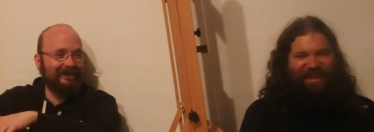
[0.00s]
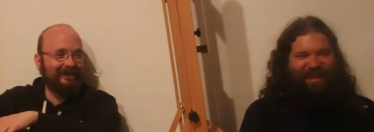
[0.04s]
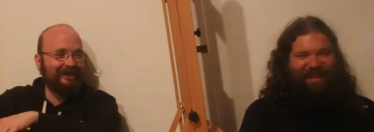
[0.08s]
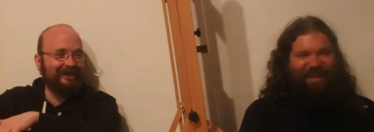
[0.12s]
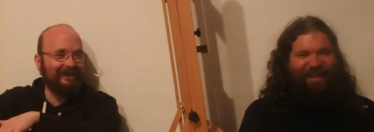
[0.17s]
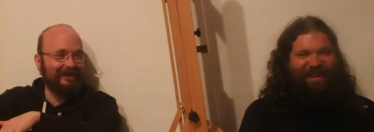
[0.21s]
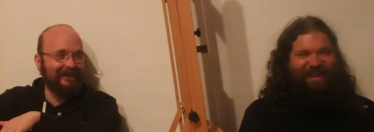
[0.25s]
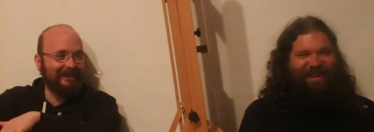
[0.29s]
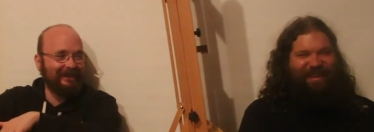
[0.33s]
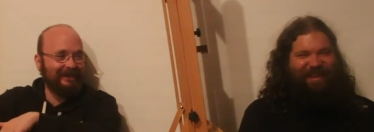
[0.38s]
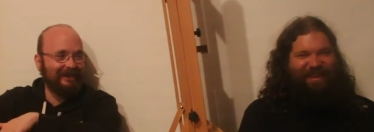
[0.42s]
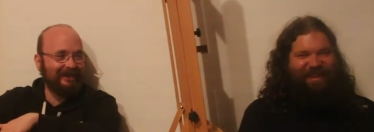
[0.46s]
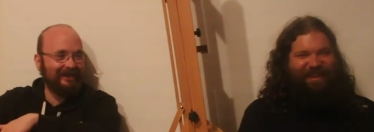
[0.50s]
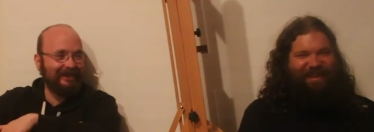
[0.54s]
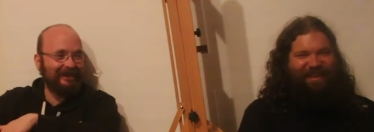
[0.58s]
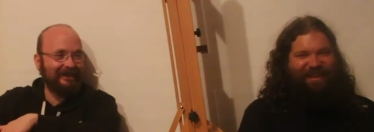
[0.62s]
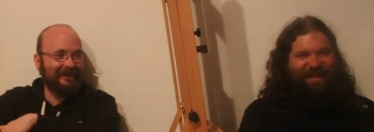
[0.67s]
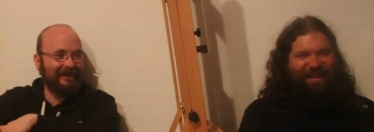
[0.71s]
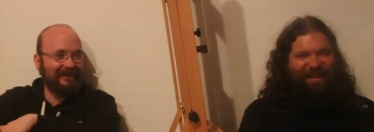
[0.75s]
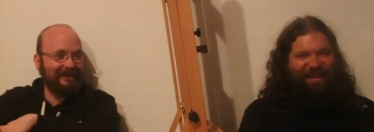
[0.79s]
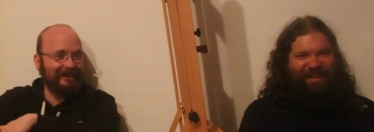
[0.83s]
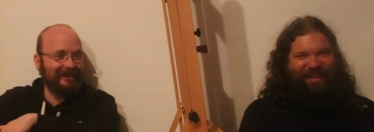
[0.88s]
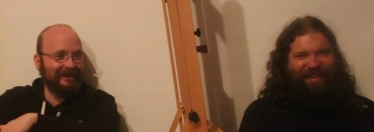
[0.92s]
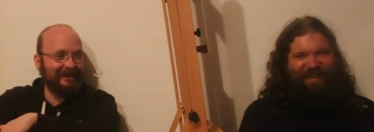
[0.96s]

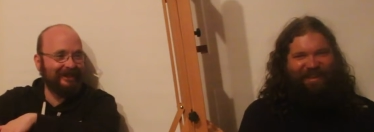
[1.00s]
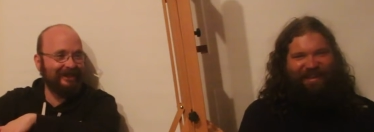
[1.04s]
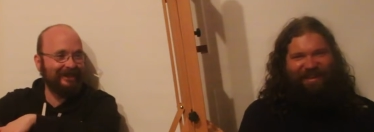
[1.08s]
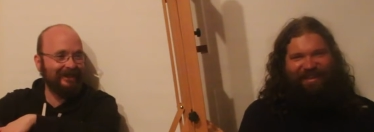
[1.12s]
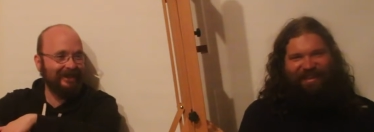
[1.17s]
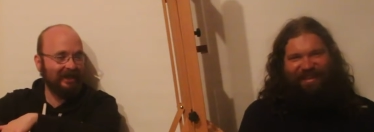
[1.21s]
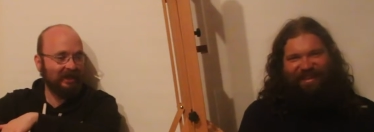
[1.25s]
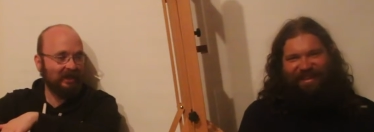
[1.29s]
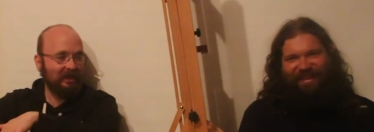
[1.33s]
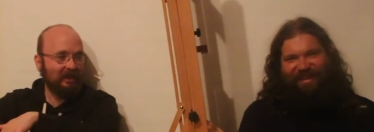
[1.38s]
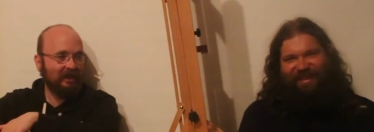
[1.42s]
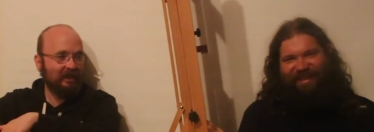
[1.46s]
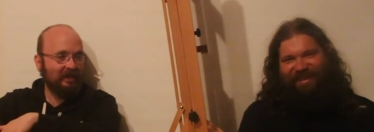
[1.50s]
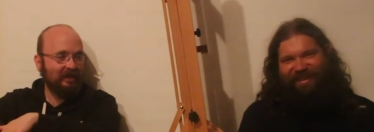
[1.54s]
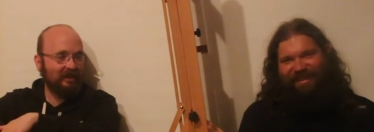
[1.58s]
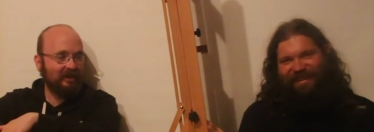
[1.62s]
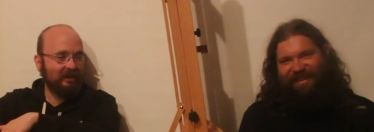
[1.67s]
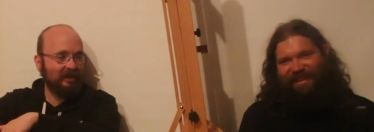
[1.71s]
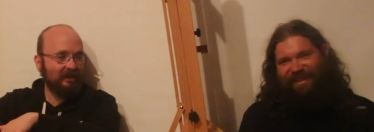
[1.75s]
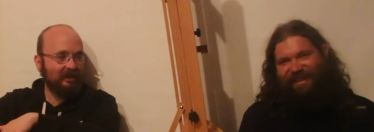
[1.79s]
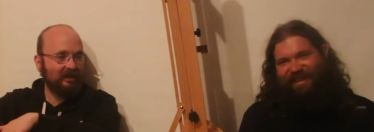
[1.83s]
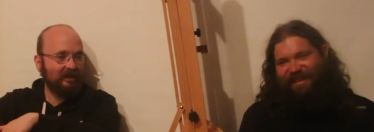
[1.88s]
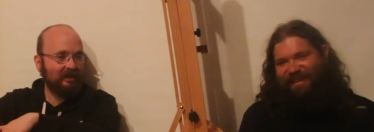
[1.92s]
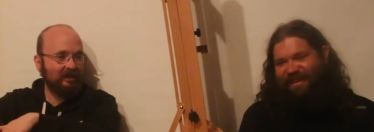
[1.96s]

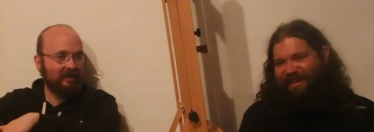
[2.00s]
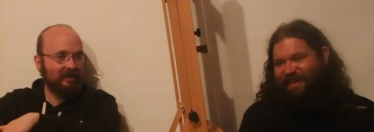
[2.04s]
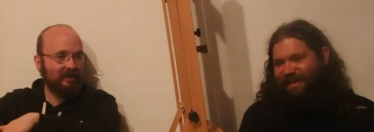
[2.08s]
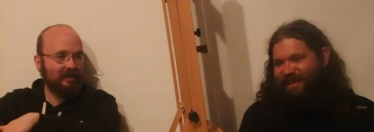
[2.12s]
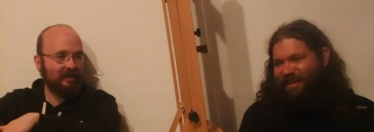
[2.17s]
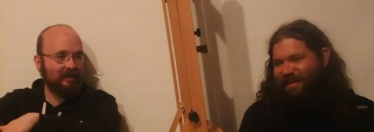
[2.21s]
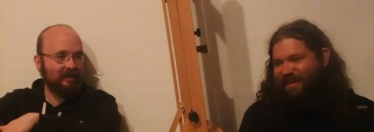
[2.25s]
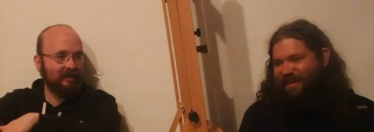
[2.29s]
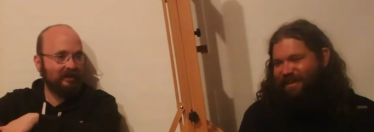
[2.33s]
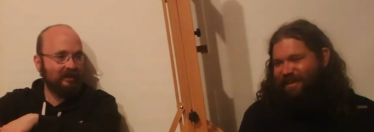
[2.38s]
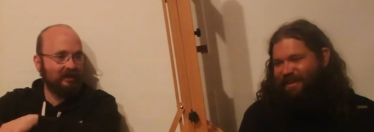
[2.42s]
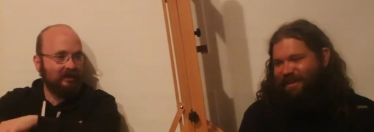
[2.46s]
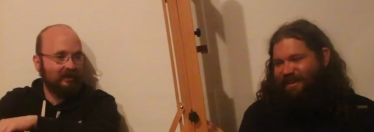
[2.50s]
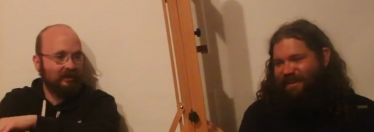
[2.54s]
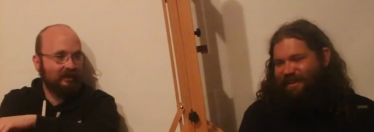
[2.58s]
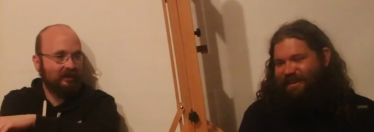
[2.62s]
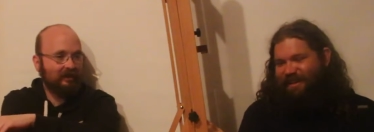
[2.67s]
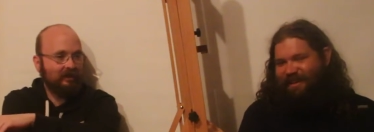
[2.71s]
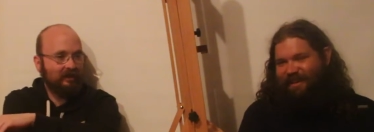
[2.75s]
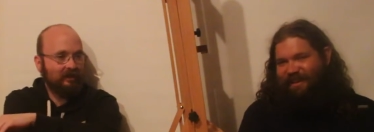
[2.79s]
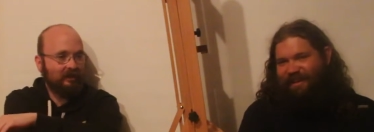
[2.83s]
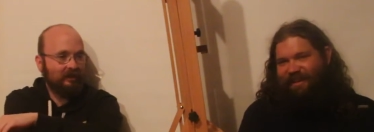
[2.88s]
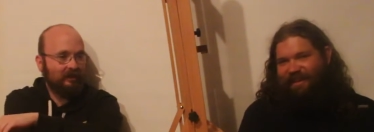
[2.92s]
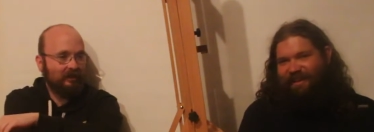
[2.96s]

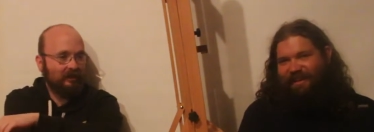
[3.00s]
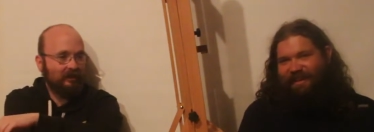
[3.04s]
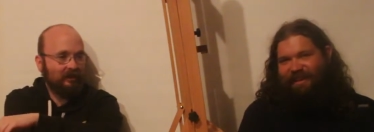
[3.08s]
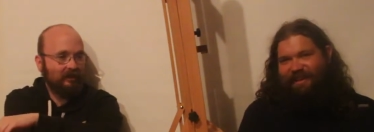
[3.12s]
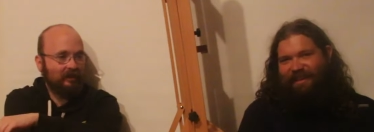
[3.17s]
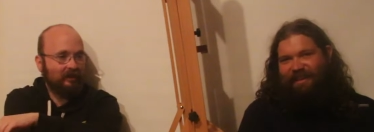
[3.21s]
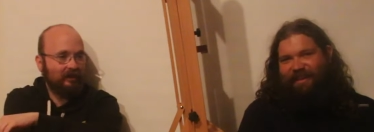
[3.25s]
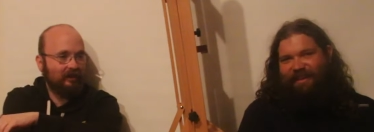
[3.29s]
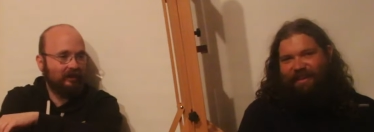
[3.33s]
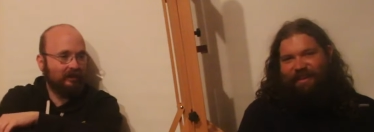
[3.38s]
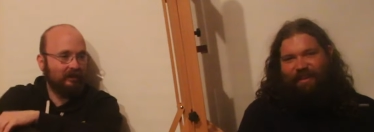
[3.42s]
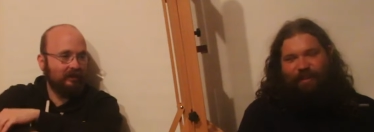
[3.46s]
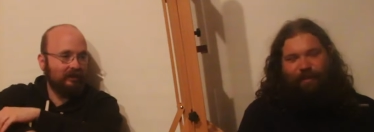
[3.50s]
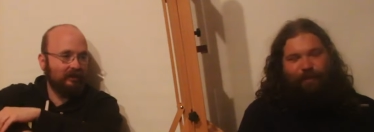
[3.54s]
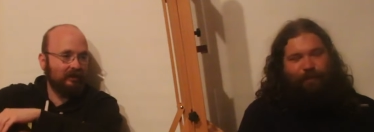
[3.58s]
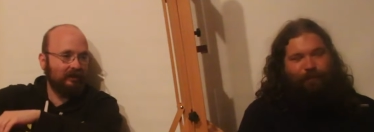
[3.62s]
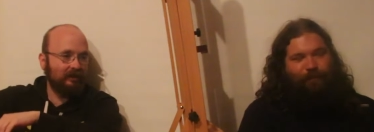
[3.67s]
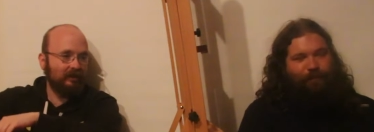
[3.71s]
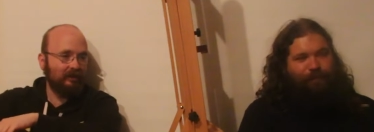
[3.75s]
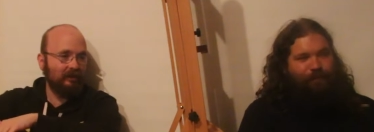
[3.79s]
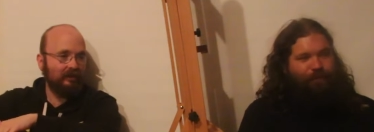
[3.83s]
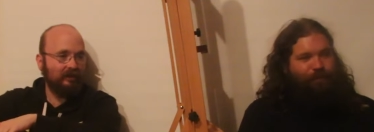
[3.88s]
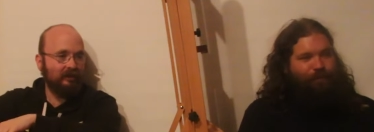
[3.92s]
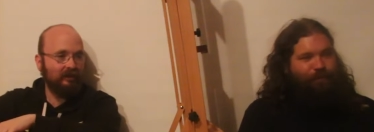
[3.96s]

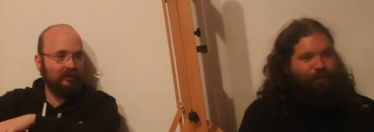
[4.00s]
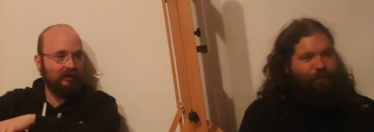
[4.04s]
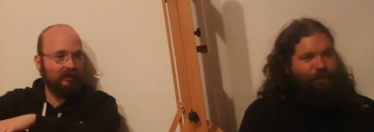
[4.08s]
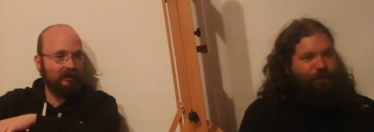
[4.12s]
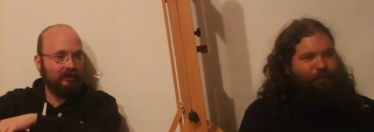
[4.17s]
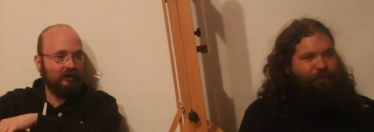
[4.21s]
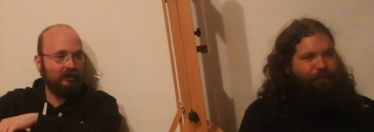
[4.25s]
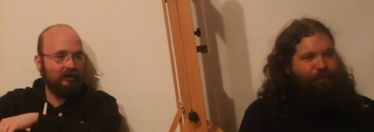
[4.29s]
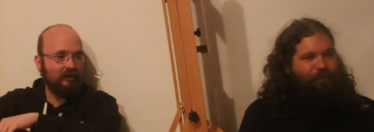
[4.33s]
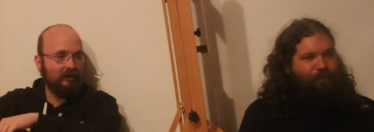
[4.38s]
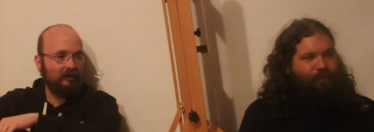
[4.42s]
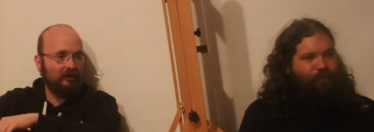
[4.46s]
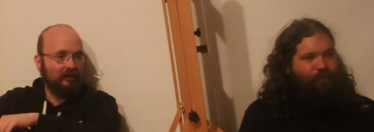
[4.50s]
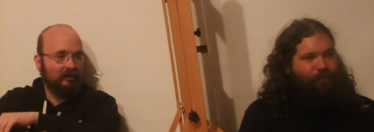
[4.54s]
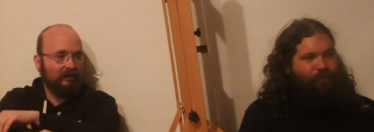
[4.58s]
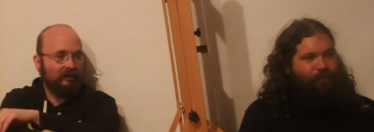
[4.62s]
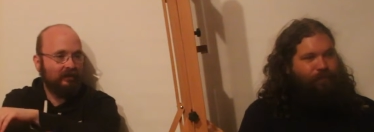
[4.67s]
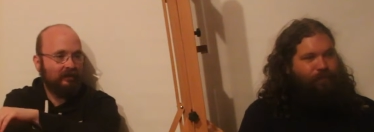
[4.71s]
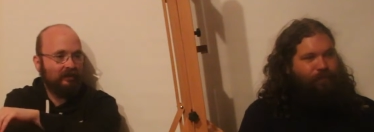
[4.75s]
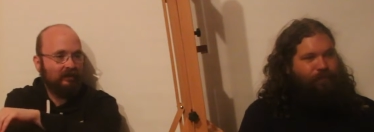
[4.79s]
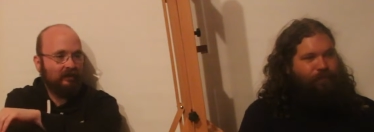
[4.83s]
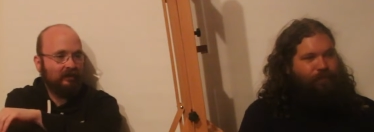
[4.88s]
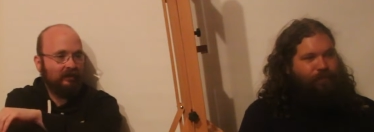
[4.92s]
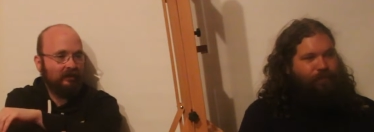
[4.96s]

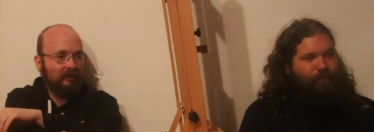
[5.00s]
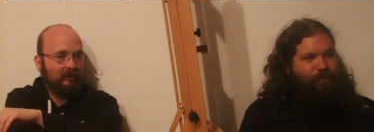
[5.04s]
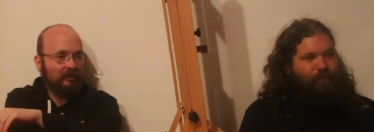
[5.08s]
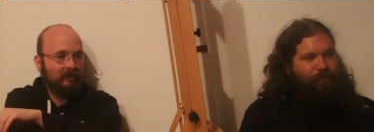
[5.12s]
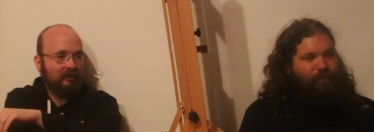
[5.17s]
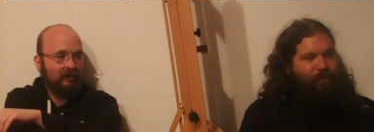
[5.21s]
(silence)